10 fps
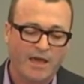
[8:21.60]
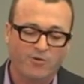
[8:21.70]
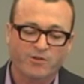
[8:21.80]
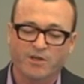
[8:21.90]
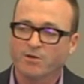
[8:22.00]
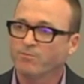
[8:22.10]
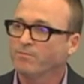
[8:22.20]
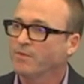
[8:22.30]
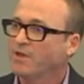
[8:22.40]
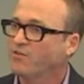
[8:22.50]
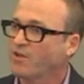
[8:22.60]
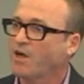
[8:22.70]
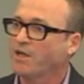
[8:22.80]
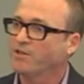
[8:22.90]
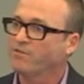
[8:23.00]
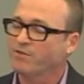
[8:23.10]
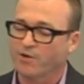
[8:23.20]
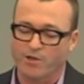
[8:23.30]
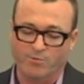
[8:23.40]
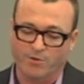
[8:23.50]
Outcome is highly
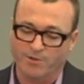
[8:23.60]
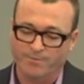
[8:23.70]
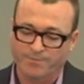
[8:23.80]
variable.